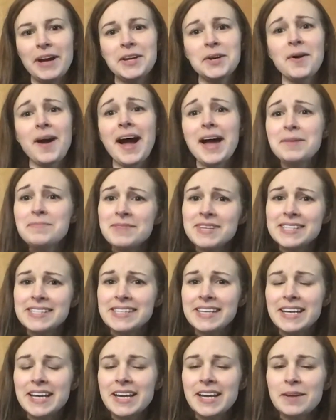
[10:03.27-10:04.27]
I know I'm
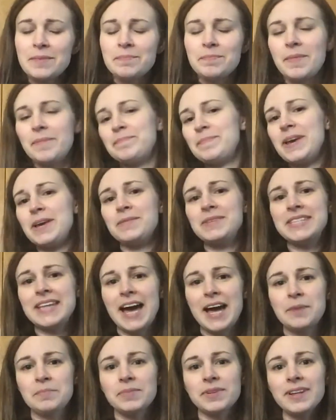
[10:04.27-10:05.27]
missing baby
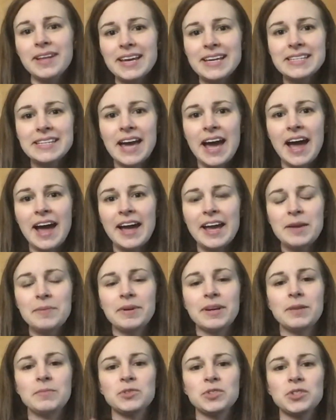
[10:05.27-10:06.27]
time, playtime,
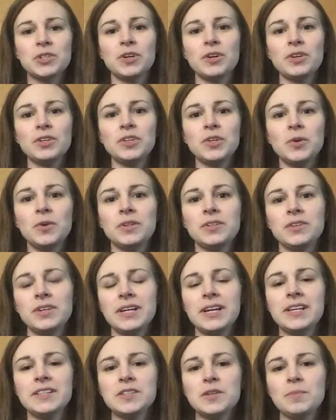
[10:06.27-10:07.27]
and I'm sure you and your
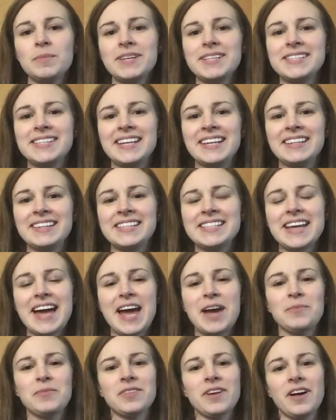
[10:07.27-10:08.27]
kids are missing the
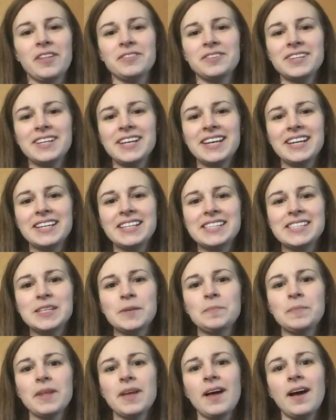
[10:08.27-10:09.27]
time with other kids.
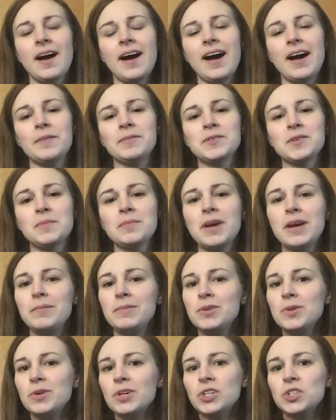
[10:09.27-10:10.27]
Uh, so maybe
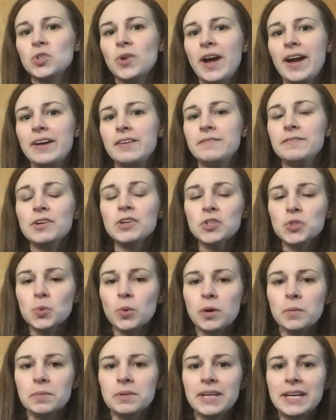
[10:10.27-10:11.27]
you could try a
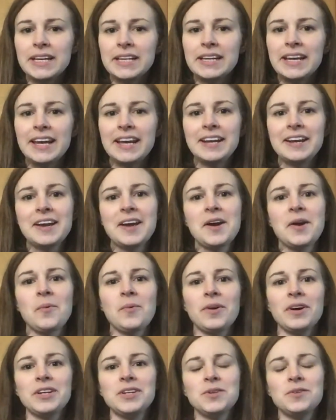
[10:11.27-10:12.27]
virtual play date
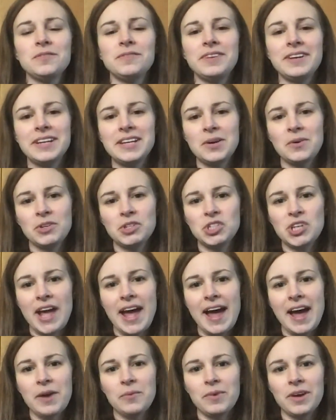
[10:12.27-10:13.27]
where you video
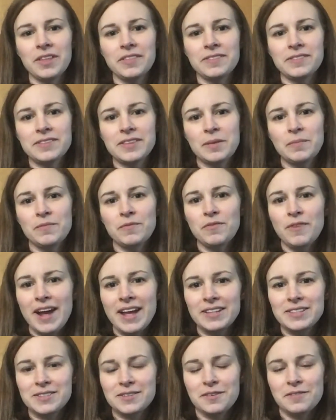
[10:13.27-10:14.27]
chat with some
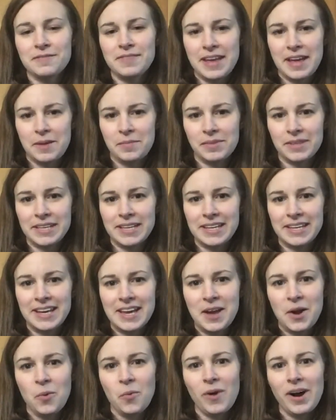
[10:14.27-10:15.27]
friends or family
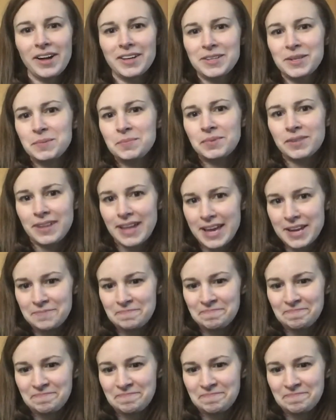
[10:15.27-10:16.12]
while you play.